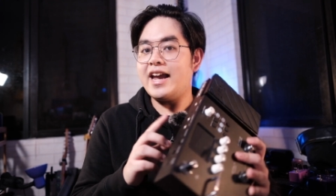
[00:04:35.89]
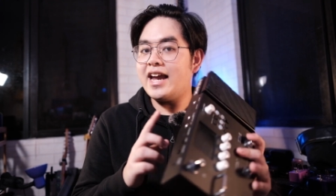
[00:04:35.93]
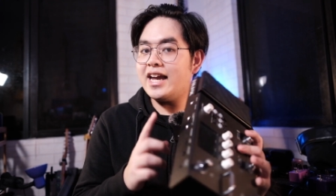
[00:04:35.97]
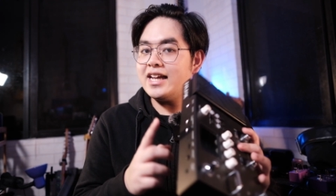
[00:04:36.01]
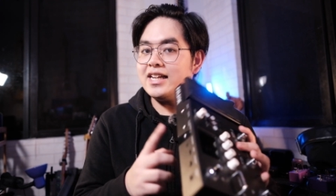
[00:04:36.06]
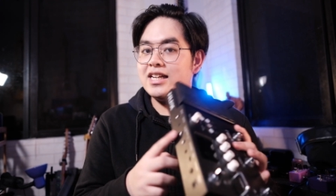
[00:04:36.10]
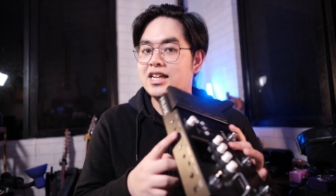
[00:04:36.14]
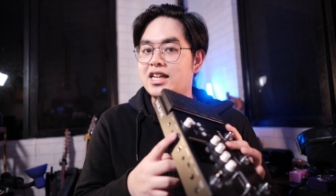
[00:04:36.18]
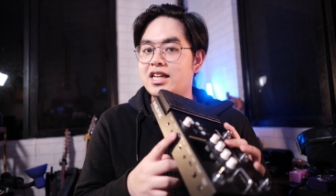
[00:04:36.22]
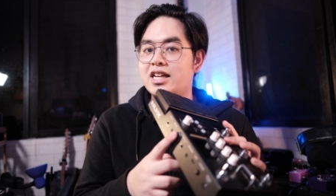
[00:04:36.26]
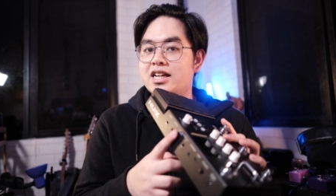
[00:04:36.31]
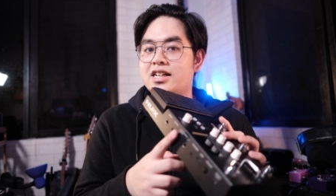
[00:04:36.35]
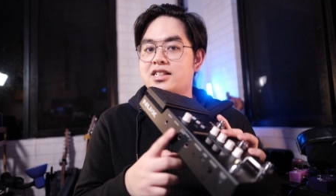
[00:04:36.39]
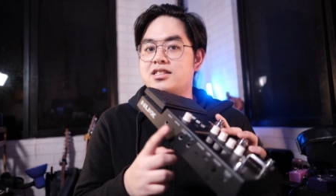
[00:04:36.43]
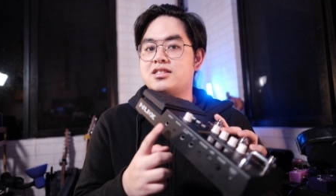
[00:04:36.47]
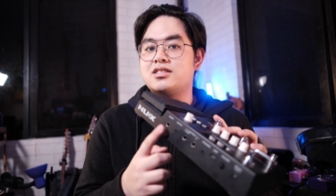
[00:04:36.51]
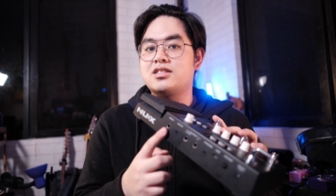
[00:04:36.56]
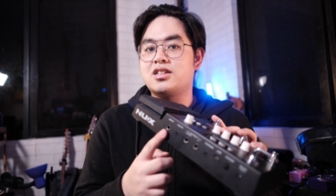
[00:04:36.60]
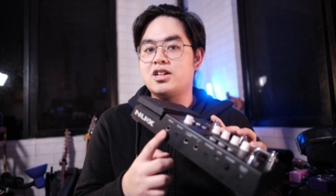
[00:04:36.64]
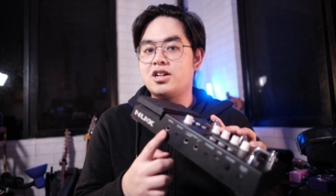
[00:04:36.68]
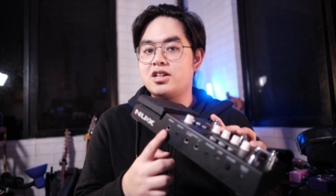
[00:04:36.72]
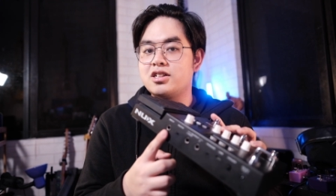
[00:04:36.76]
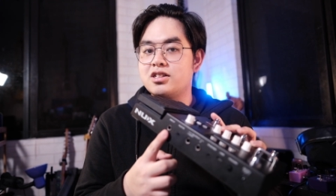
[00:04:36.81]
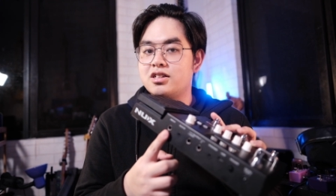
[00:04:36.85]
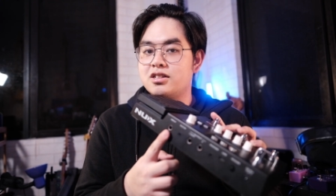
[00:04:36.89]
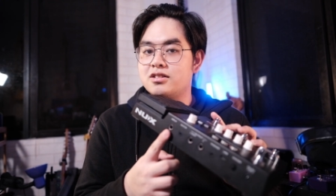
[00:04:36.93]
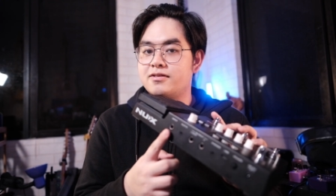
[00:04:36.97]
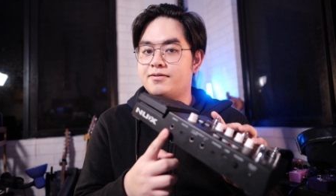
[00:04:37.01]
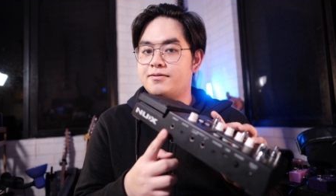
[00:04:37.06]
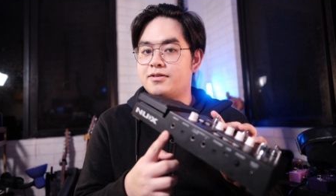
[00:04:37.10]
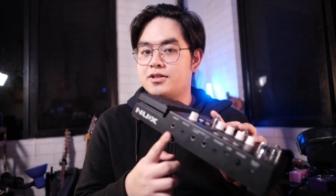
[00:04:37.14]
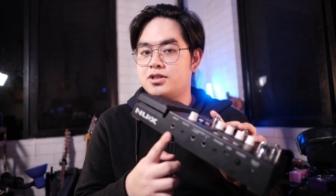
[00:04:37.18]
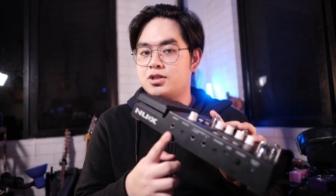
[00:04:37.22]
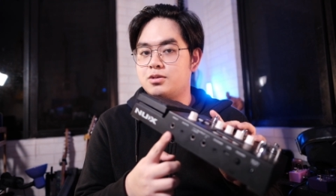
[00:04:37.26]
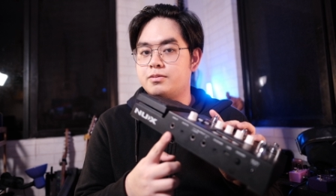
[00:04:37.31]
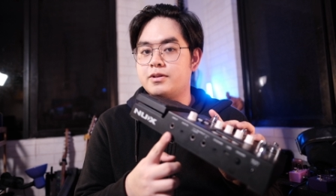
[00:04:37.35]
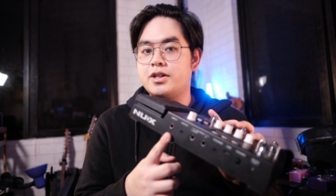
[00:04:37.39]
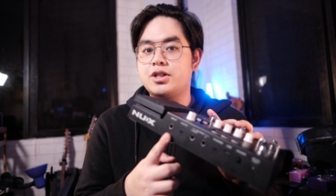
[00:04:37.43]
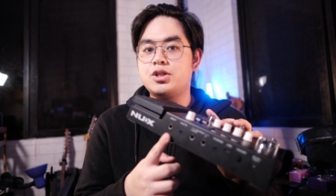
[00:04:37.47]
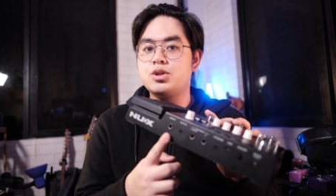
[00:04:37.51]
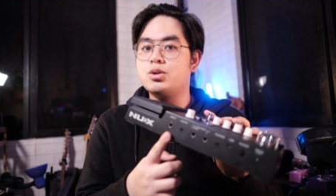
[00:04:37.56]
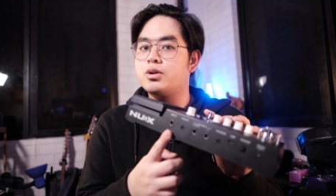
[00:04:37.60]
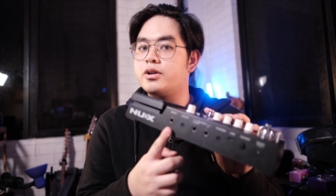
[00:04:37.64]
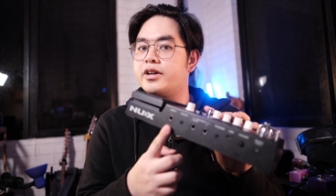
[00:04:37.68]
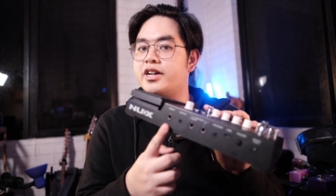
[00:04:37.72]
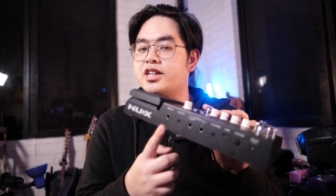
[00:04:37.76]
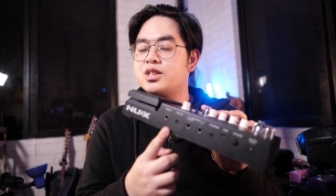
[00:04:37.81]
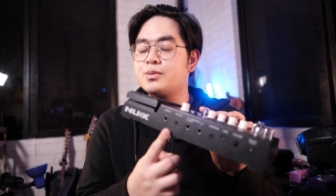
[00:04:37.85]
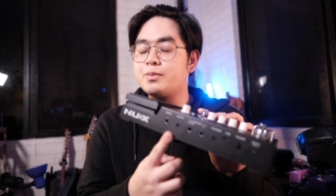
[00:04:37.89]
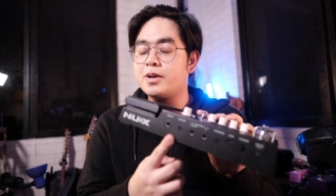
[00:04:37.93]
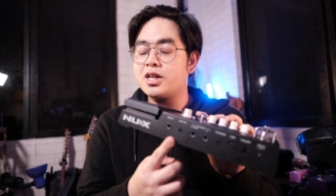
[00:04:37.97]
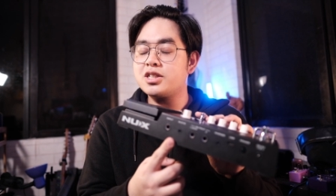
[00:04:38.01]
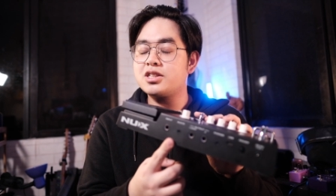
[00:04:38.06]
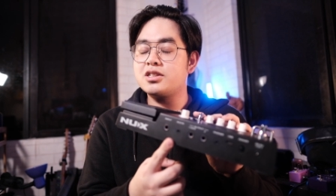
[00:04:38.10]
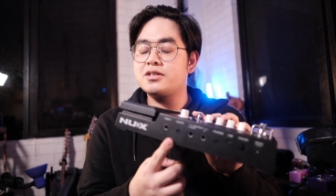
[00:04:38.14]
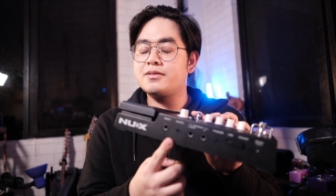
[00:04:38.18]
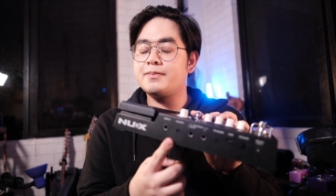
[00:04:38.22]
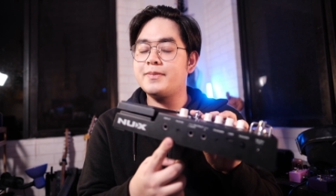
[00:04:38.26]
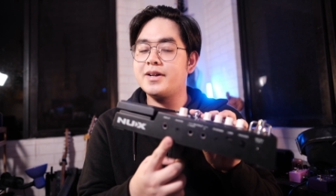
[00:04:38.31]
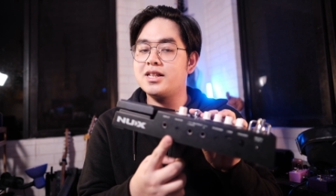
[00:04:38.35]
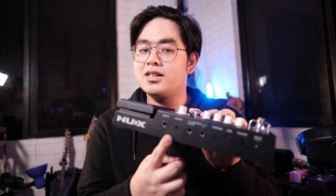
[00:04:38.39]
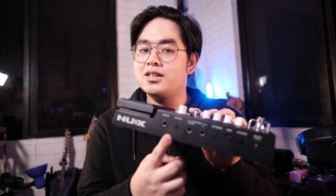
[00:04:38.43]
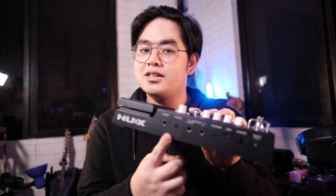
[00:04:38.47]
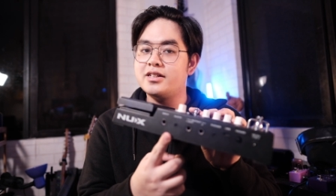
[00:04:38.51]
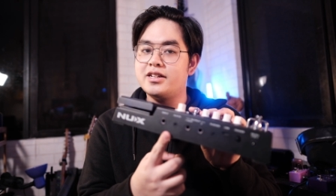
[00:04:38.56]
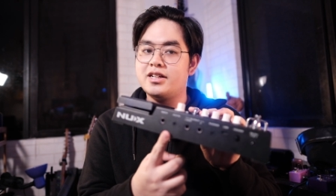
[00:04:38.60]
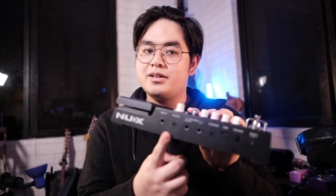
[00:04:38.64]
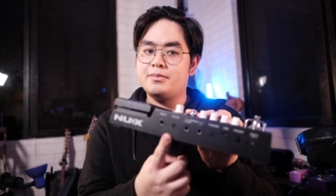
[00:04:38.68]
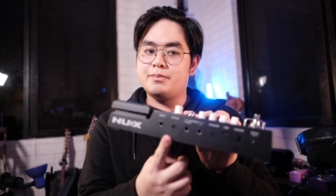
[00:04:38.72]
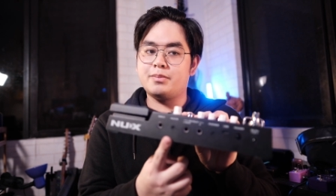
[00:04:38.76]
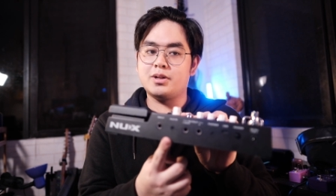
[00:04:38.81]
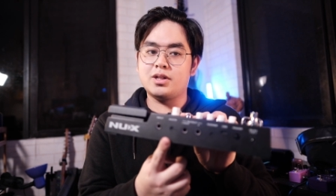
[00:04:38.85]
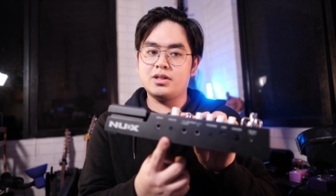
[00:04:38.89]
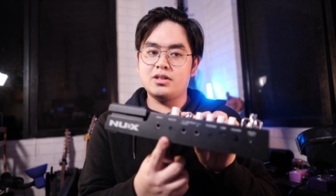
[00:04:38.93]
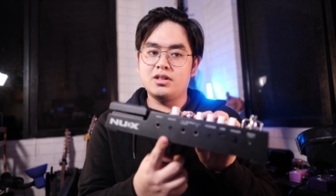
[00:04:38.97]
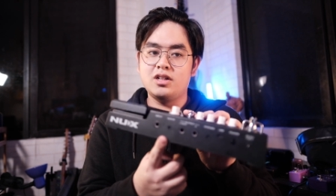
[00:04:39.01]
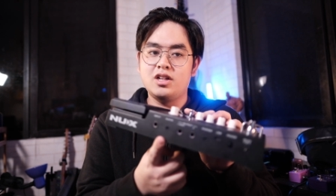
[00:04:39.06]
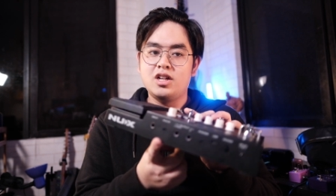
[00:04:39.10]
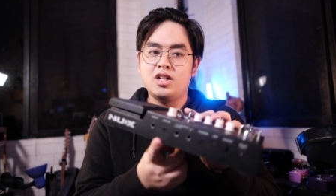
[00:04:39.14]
any external foot switch or expression pedal input,